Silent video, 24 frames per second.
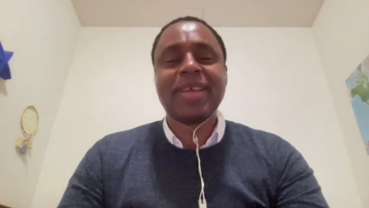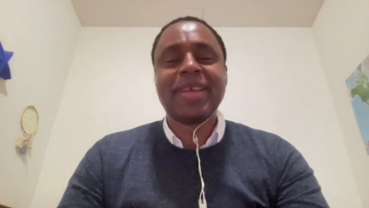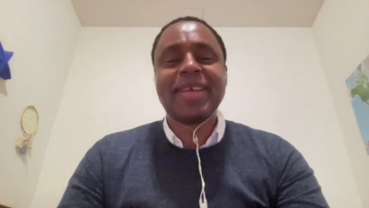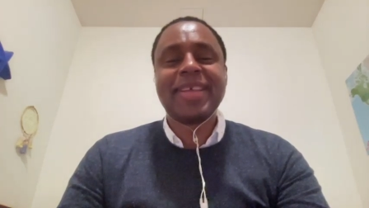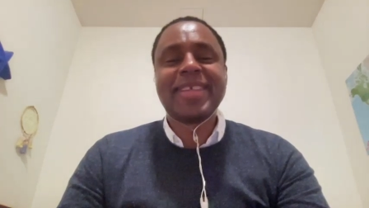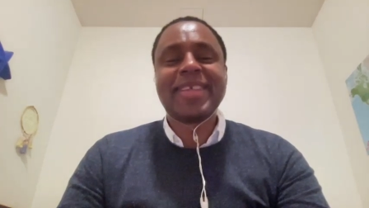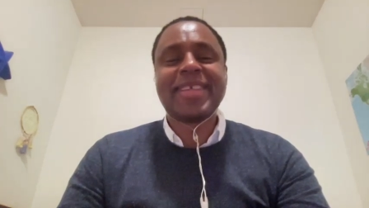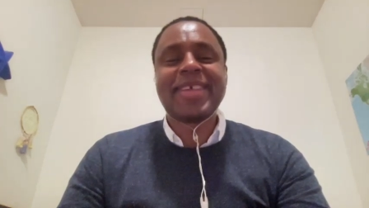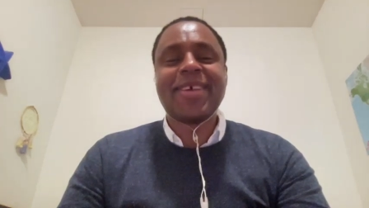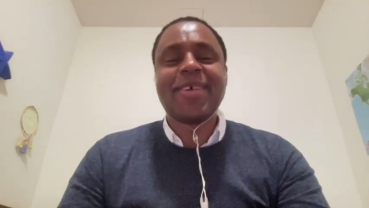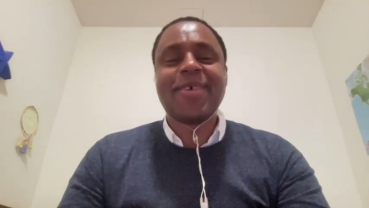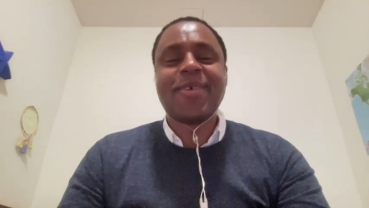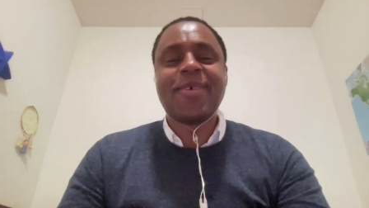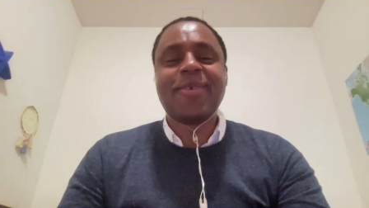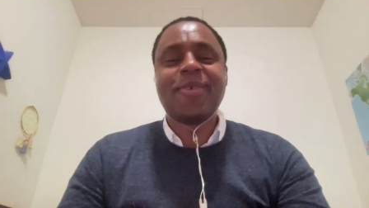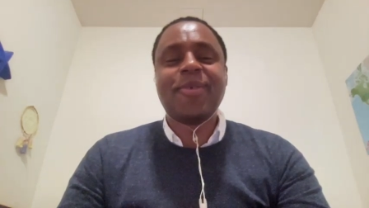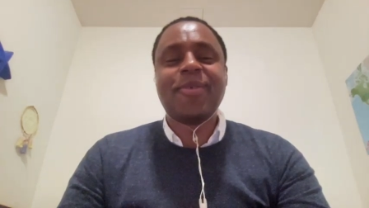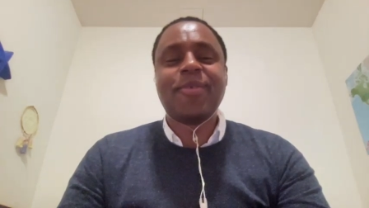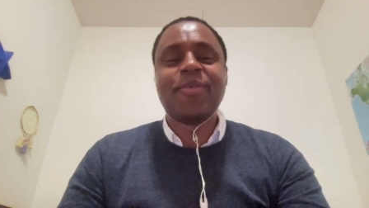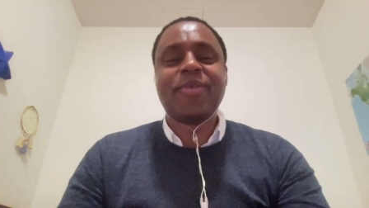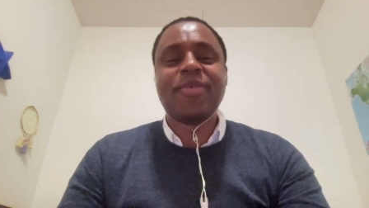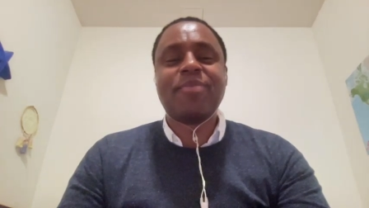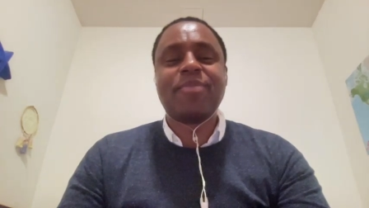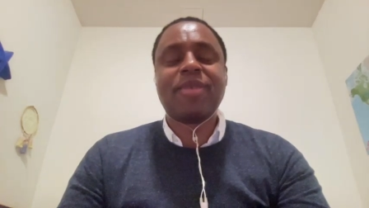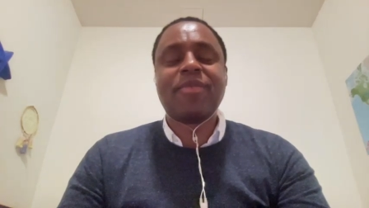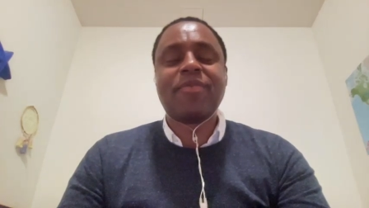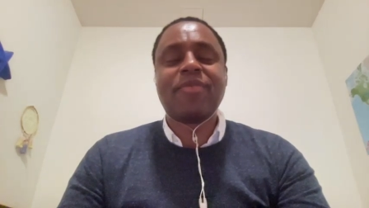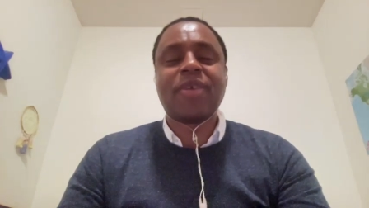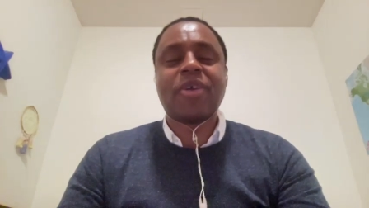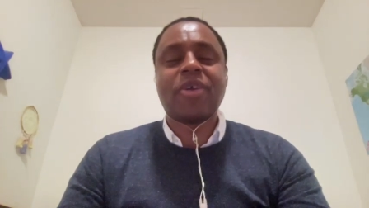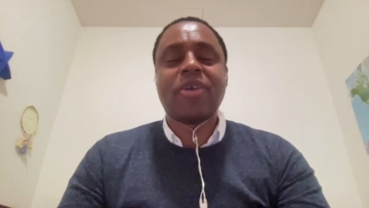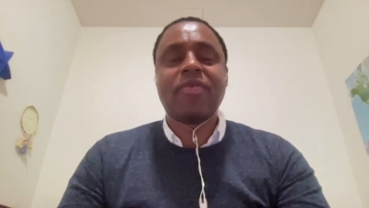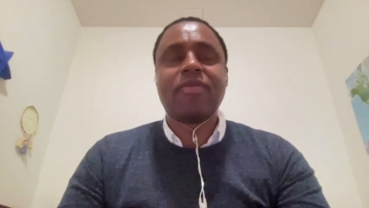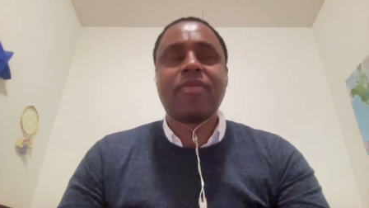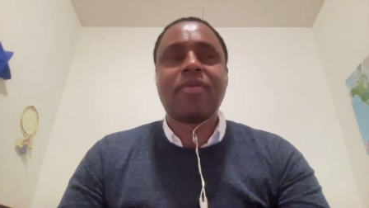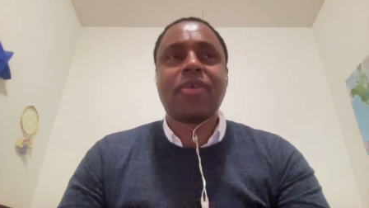So we've been
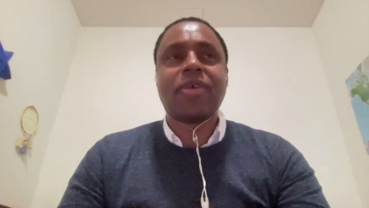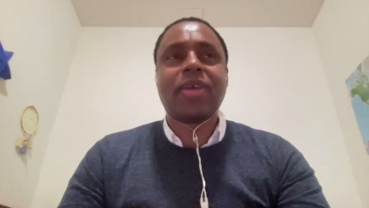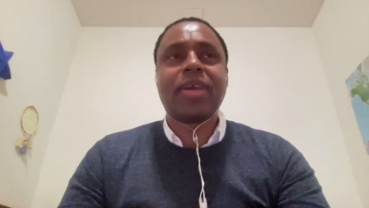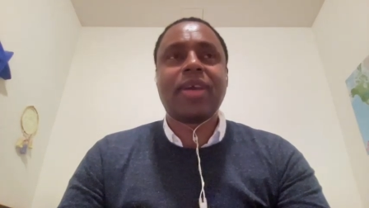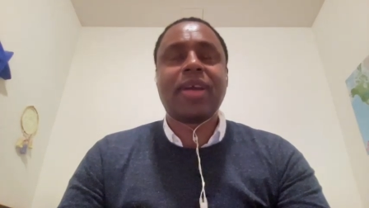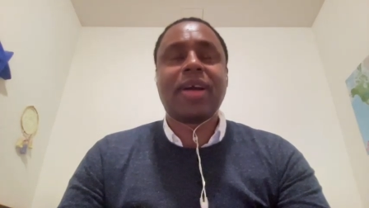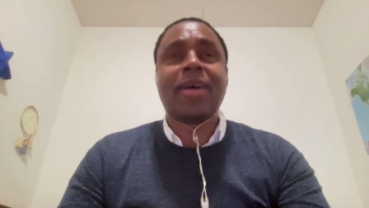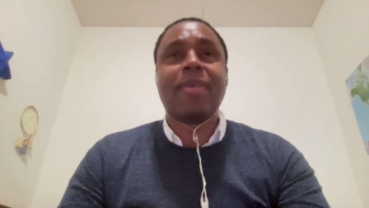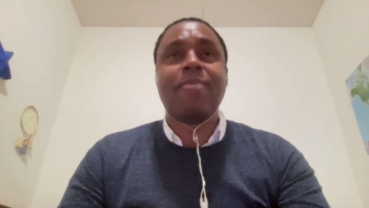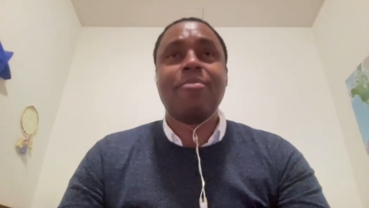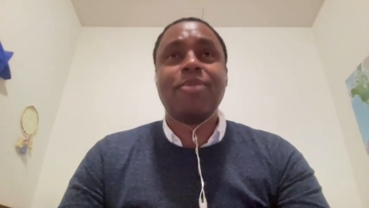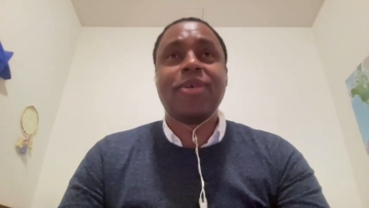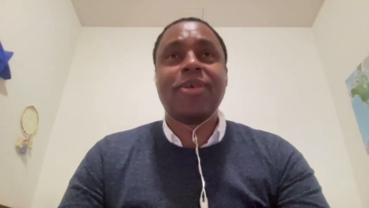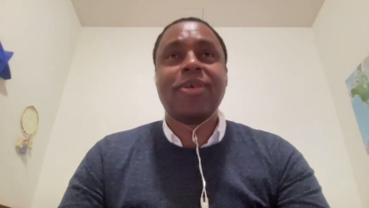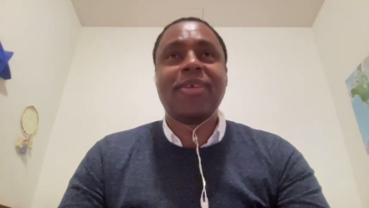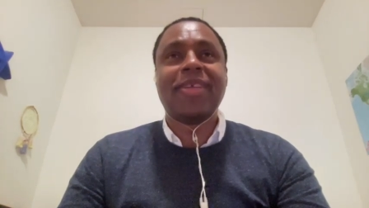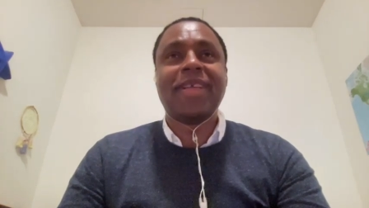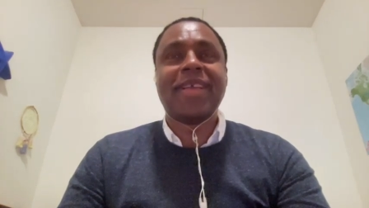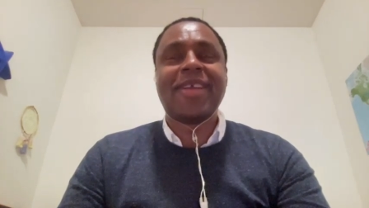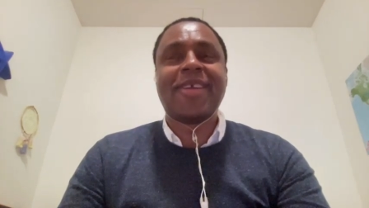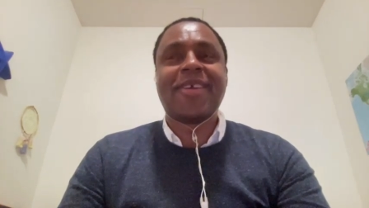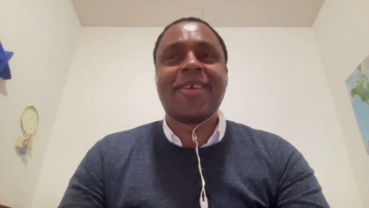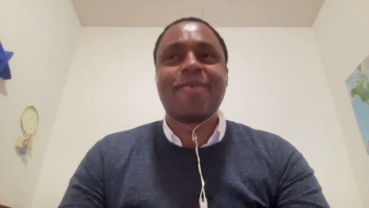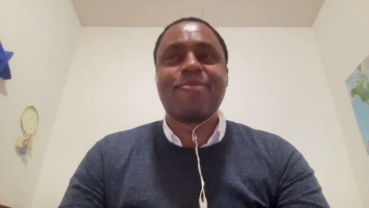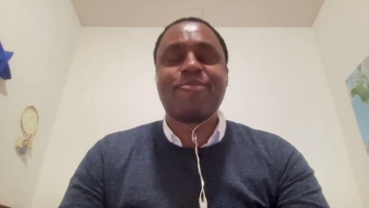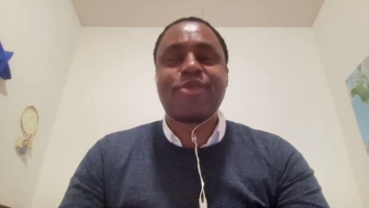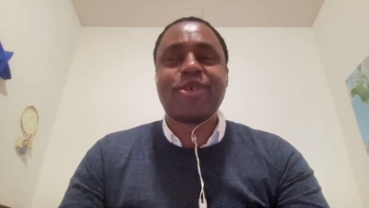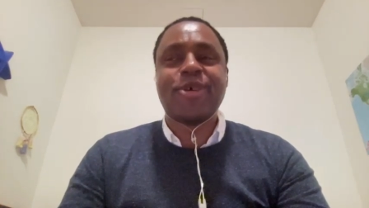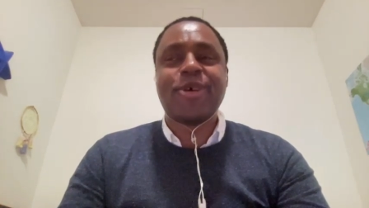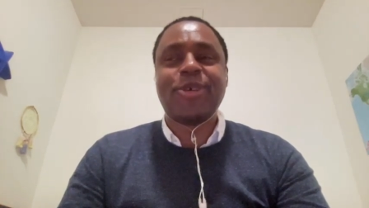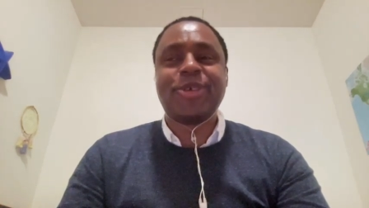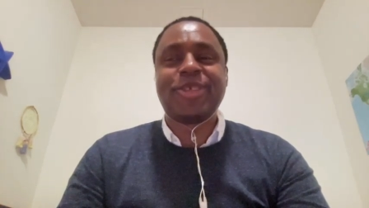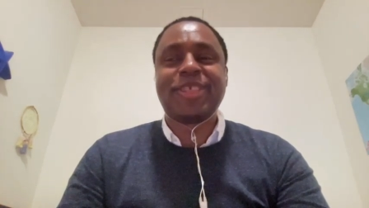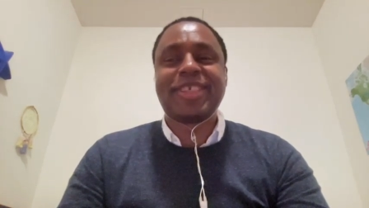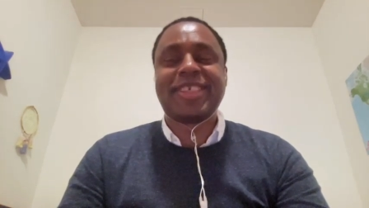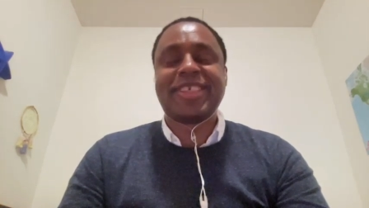very, very humble in our
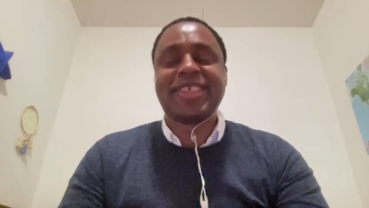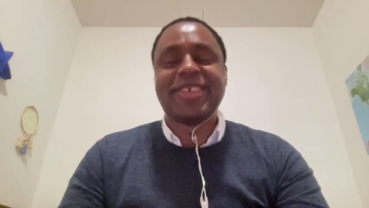approach